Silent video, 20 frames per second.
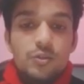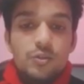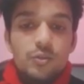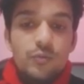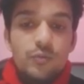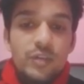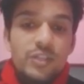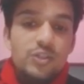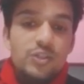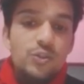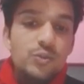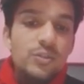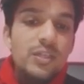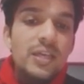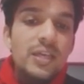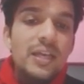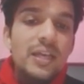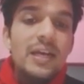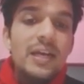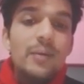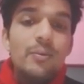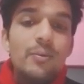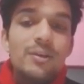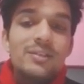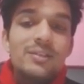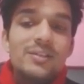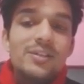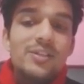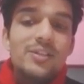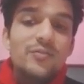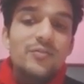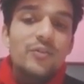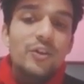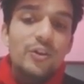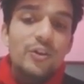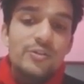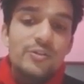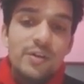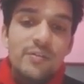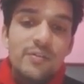So when choosing an AWS region
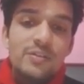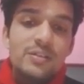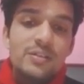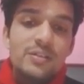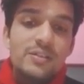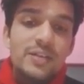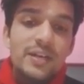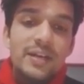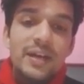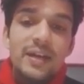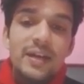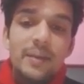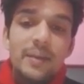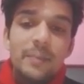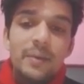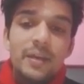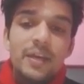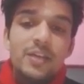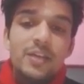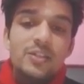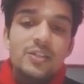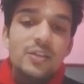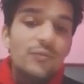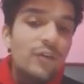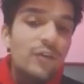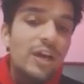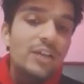for your services, data, and application,